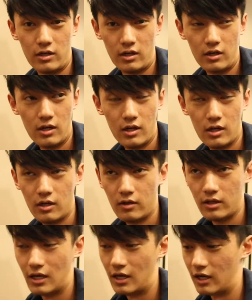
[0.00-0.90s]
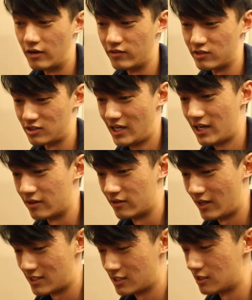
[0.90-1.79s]
there. Uh,
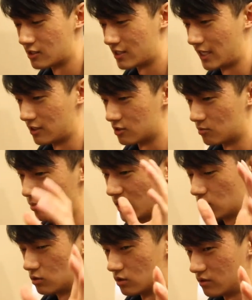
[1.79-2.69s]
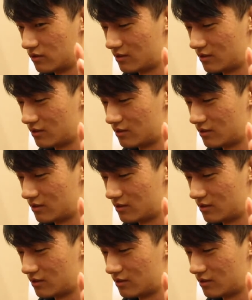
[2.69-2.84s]
instead, I see this like this big dude.